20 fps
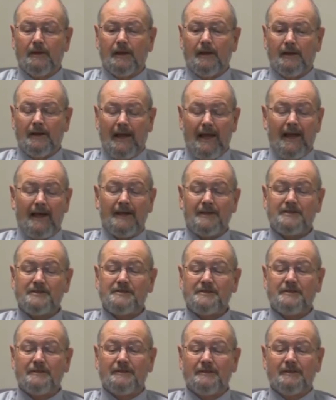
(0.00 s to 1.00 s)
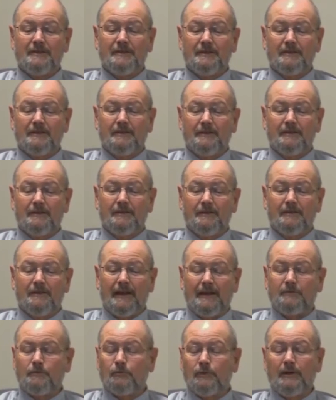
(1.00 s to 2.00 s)
And as
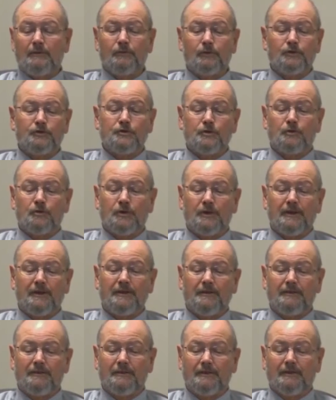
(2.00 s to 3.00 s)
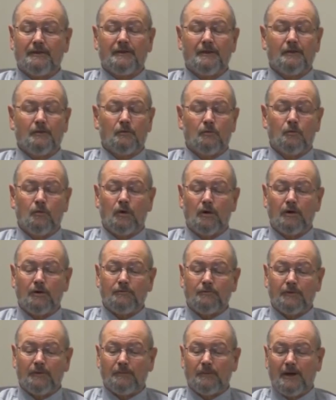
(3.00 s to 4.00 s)
that revelatory word
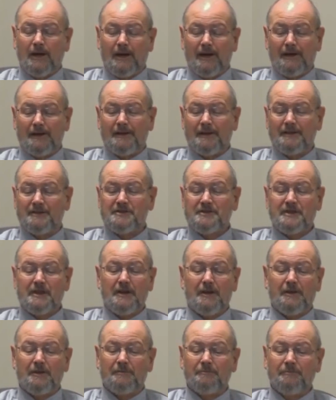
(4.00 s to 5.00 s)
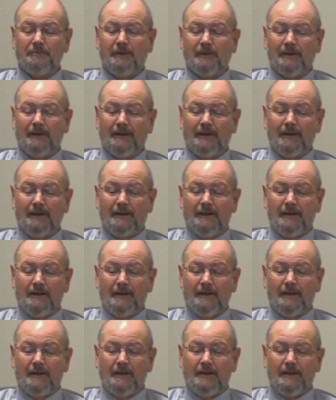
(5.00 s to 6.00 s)
from God has come,
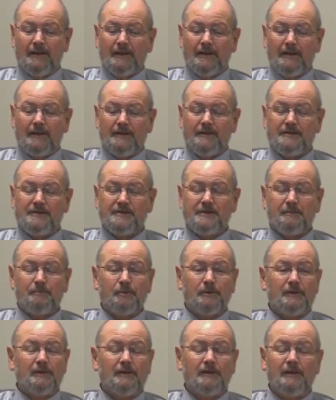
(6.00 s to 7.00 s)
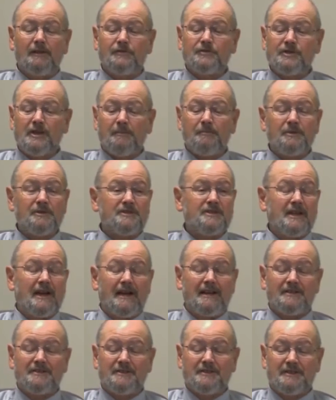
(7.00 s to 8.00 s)
he simply lifts up his
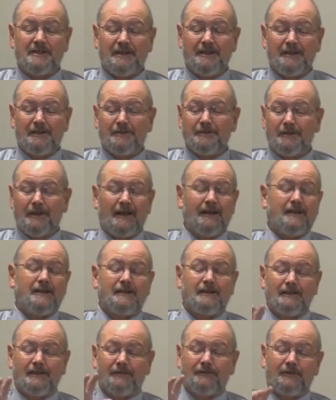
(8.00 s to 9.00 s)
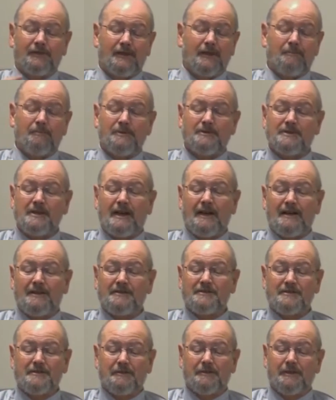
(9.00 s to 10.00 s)
eyes again, like he lifted up his
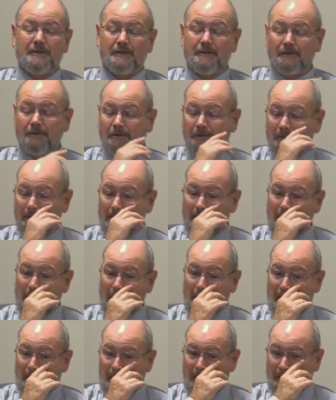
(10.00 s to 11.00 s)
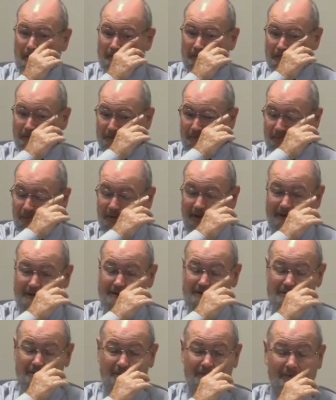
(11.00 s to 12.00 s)
eyes to the hill, to the
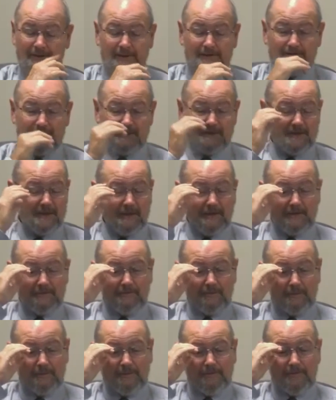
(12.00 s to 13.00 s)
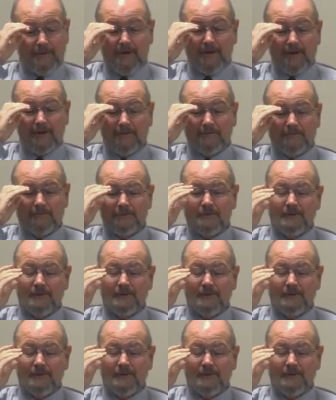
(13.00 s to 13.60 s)
place as he saw it from afar.